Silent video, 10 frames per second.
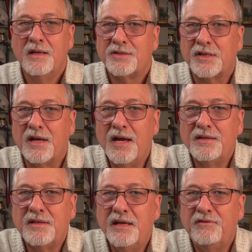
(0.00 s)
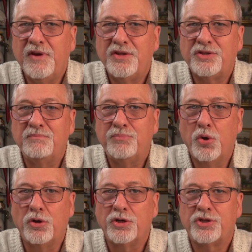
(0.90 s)
Sakai's innovation
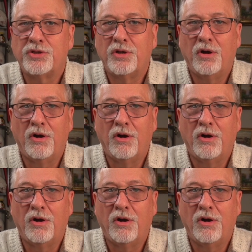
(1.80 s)
push